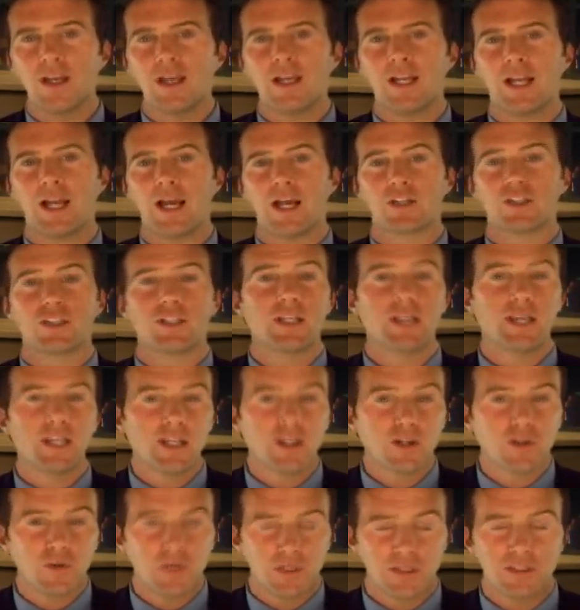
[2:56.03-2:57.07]
it actually
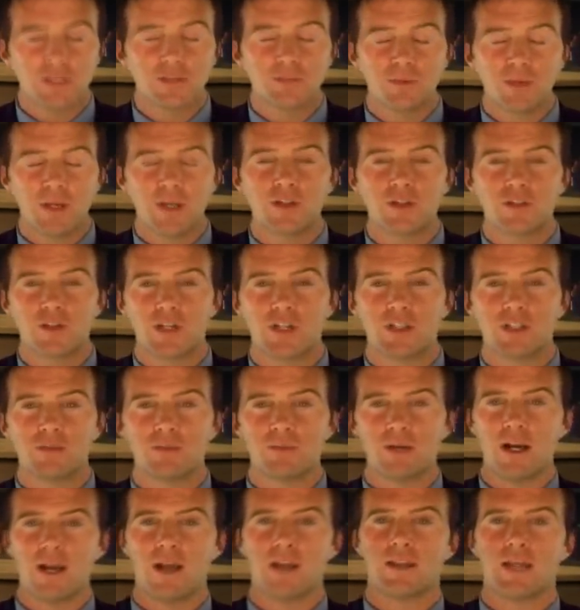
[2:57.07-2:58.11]
increases penetration
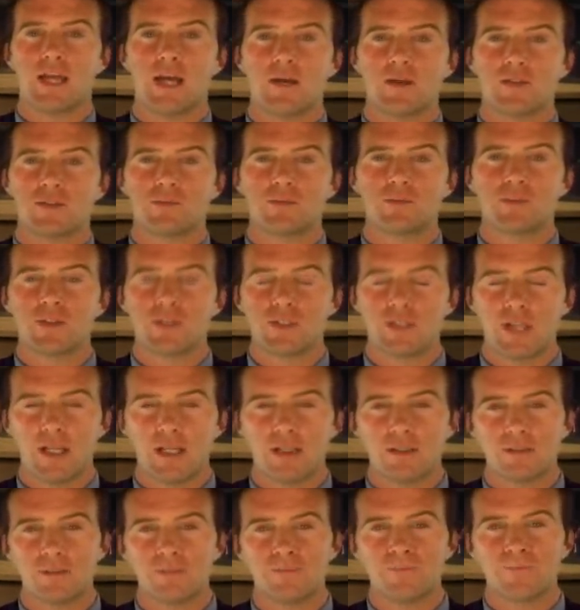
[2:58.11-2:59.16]
by
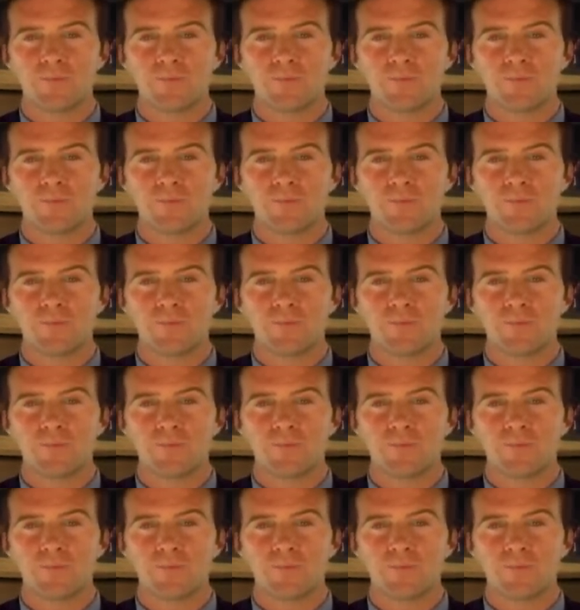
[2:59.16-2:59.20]
1,000%.